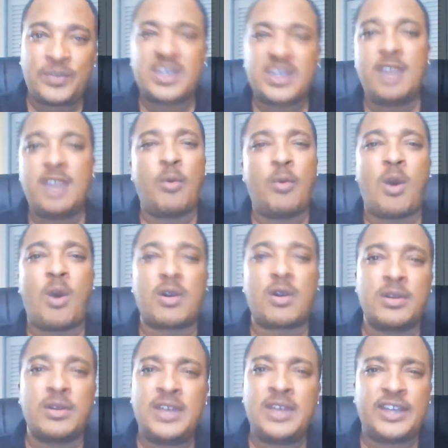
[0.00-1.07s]
Kemba
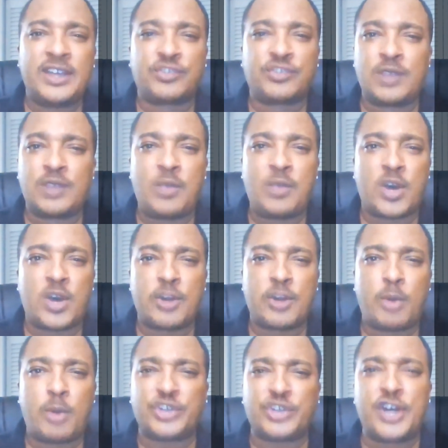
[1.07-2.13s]
Walker is really one of the
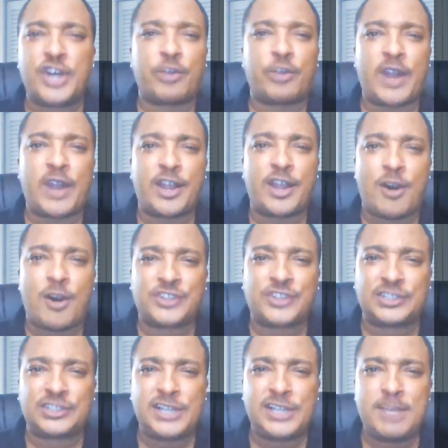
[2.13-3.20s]
most underrated guards
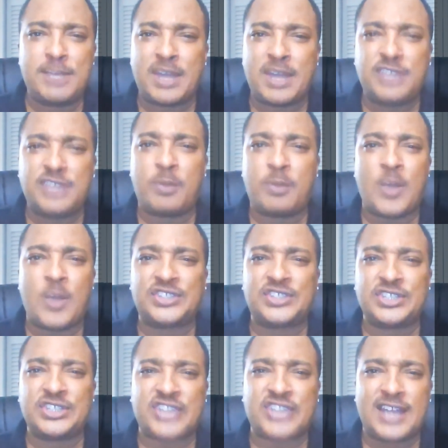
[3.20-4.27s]
in the league, but he's been wasting
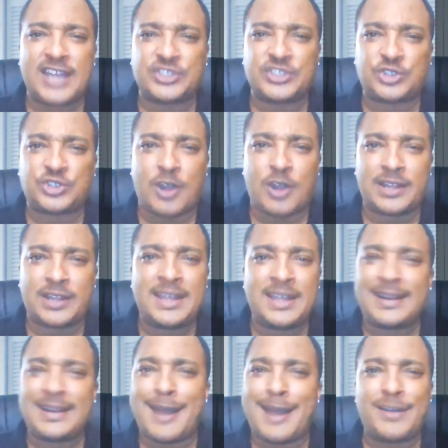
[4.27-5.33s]
his talents in Charlotte.
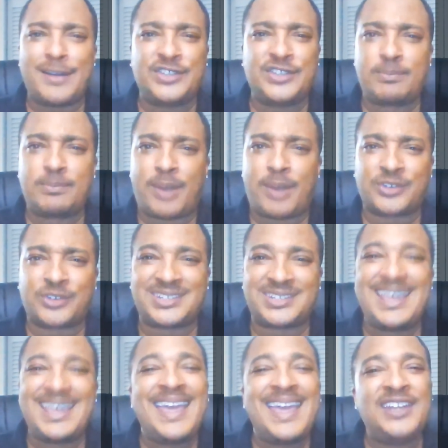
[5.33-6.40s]
Now he's in Boston.
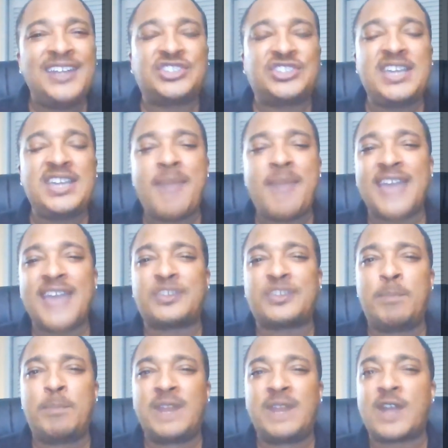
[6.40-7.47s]
And this team has a
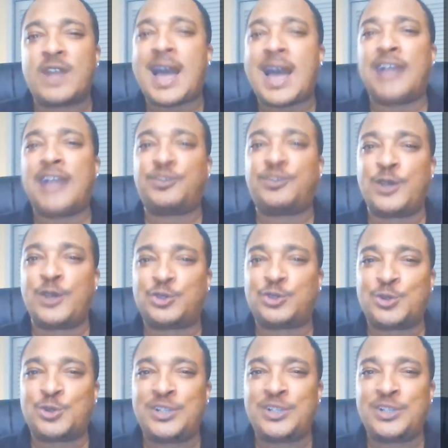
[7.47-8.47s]
bit of a college feel to it.